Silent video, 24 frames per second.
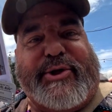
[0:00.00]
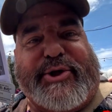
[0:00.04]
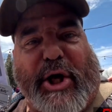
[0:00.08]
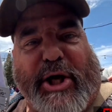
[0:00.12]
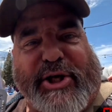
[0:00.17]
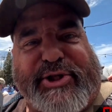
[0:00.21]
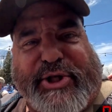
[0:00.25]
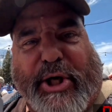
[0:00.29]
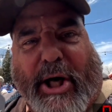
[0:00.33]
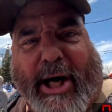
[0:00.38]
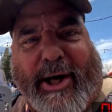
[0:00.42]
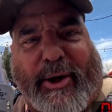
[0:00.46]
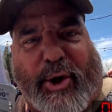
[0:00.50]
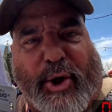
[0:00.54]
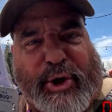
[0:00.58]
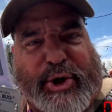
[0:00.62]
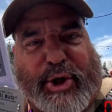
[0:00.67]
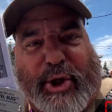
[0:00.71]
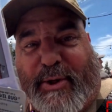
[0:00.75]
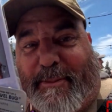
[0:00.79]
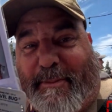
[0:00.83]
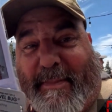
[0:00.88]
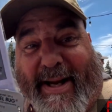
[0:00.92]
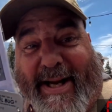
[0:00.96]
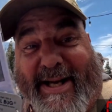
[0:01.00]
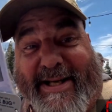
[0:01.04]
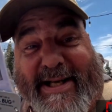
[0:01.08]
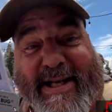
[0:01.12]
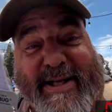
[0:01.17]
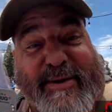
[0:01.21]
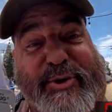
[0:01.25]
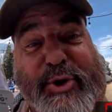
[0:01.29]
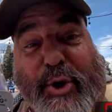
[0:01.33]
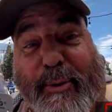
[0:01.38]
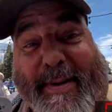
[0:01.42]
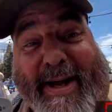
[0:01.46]
Josh Carlo couldn't make
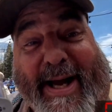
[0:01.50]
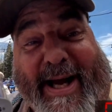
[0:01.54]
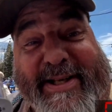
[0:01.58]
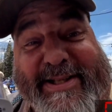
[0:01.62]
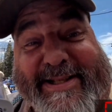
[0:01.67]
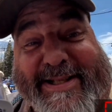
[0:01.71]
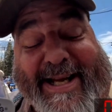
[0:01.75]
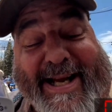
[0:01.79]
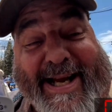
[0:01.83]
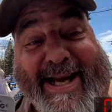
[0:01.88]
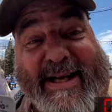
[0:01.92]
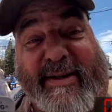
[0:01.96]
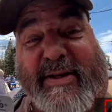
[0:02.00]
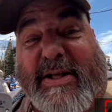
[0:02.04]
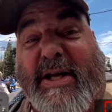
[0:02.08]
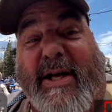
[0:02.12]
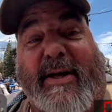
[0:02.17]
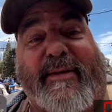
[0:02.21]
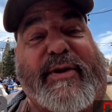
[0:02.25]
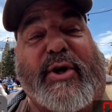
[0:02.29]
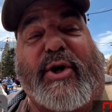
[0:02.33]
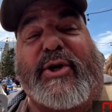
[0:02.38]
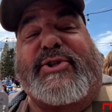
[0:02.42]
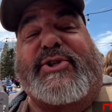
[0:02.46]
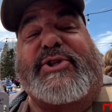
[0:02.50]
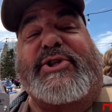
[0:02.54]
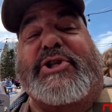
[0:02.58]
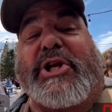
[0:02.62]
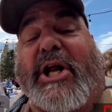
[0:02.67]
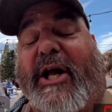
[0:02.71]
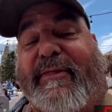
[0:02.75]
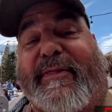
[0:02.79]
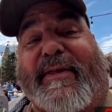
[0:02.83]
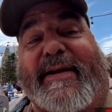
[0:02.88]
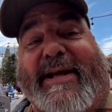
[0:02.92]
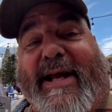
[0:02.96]
it. Too bad you can't. There's
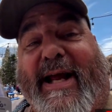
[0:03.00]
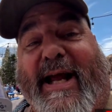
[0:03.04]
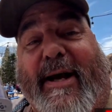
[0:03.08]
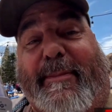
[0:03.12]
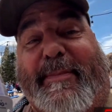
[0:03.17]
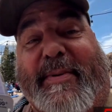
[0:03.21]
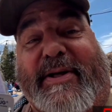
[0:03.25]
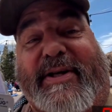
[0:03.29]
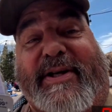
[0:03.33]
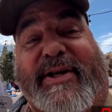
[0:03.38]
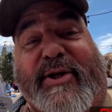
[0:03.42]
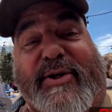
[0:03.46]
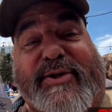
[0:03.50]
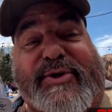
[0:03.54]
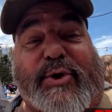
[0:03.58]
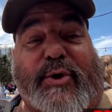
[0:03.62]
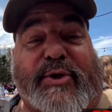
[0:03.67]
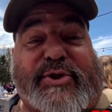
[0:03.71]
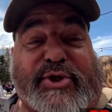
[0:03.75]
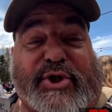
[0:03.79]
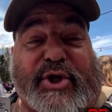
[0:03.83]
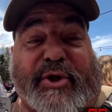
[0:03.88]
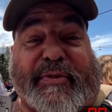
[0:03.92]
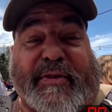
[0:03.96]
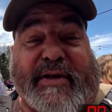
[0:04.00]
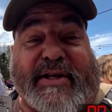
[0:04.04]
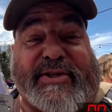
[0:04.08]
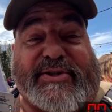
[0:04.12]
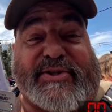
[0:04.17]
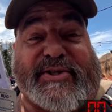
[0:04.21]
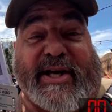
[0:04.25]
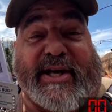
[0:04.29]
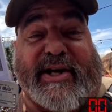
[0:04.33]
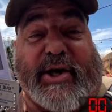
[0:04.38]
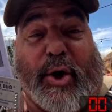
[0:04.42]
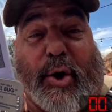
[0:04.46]
nothing happening here, so it's a good thing you
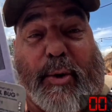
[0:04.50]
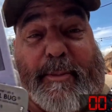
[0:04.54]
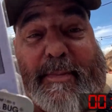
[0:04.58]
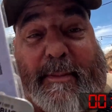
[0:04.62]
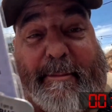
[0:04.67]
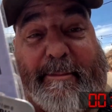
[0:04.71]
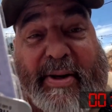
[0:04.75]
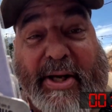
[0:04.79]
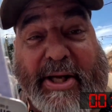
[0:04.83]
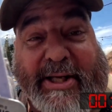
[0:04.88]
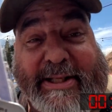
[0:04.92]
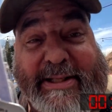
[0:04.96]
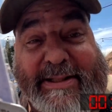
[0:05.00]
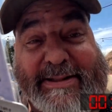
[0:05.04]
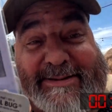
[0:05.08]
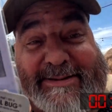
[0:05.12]
stayed home buddy?